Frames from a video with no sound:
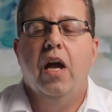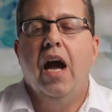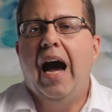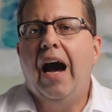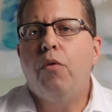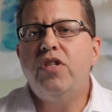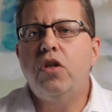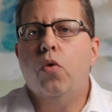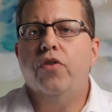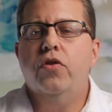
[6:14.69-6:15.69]
How is he
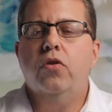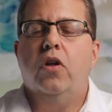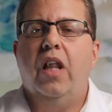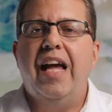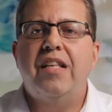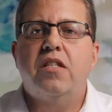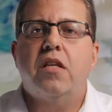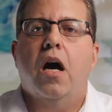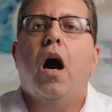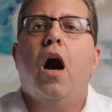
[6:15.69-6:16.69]
going to cleanse
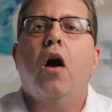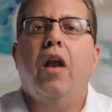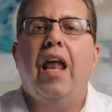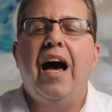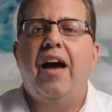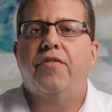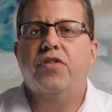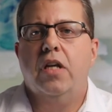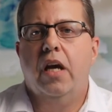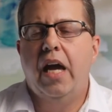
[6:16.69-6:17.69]
our lives
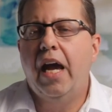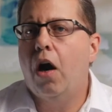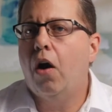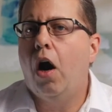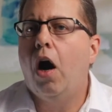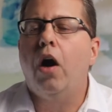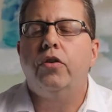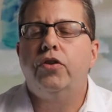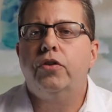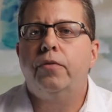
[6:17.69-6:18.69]
and our
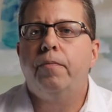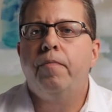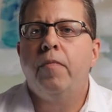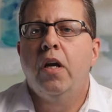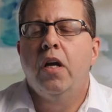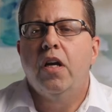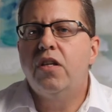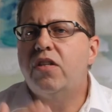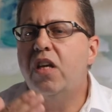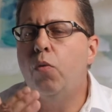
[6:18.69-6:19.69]
hearts? You
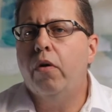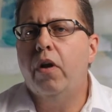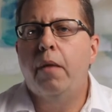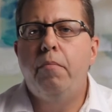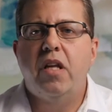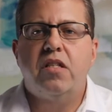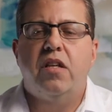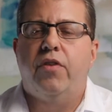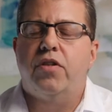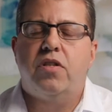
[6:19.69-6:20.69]
see, we're in the midst of
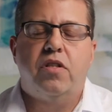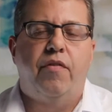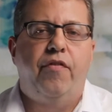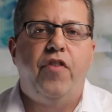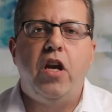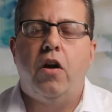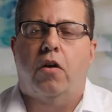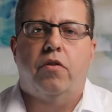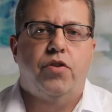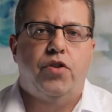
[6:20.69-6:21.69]
a severe
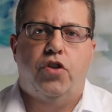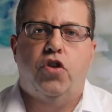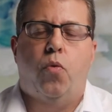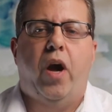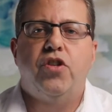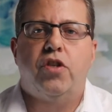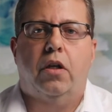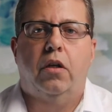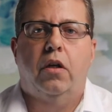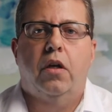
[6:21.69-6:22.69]
situation.
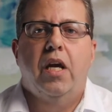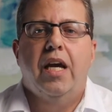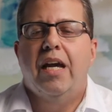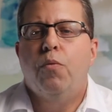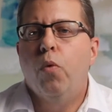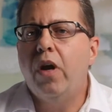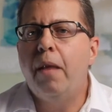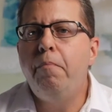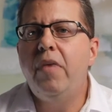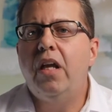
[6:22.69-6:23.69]
We're in the
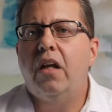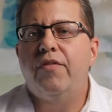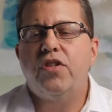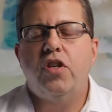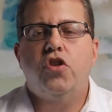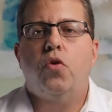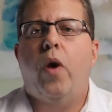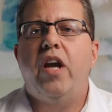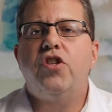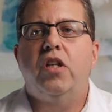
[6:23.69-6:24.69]
middle of a
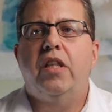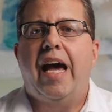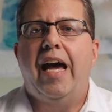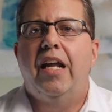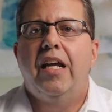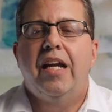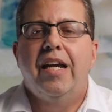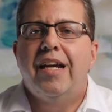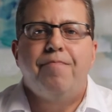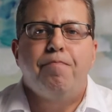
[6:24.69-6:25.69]
situation that
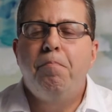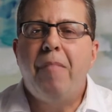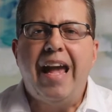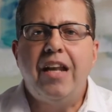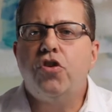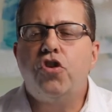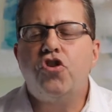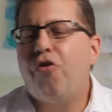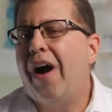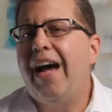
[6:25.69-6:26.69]
man is
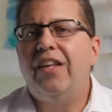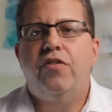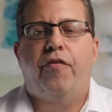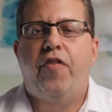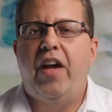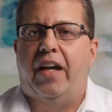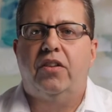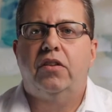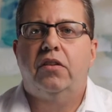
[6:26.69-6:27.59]
trying to fix.